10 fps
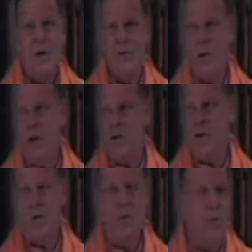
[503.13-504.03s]
Very
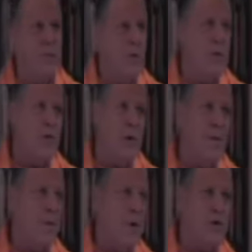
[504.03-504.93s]
interesting. Sri
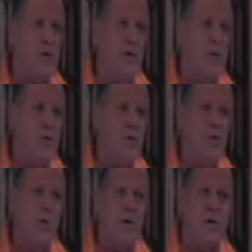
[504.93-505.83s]
Ramana Maharshi's
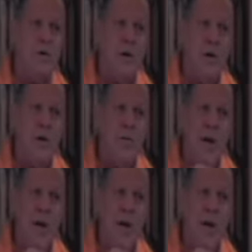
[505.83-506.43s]
words can be